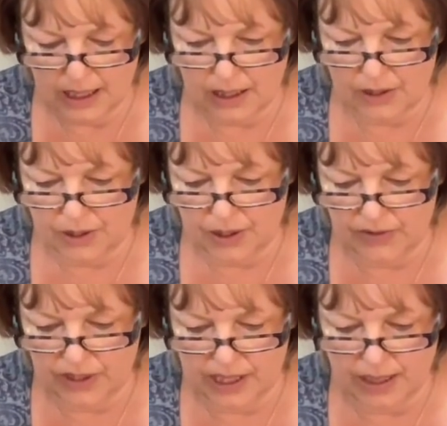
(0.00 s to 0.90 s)
Going to do
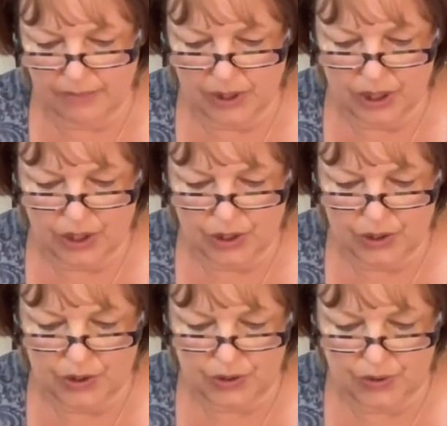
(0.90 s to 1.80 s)
the same
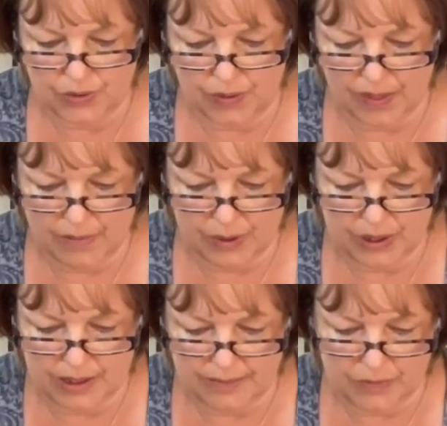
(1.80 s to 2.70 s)
to the
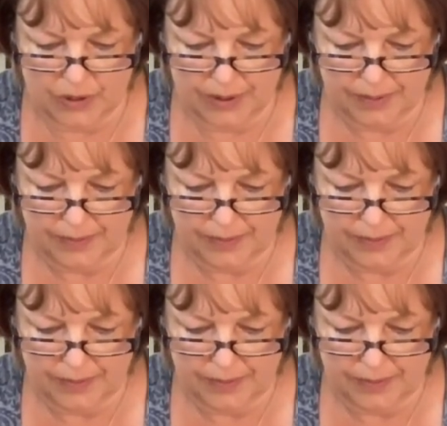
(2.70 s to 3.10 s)
bottom one.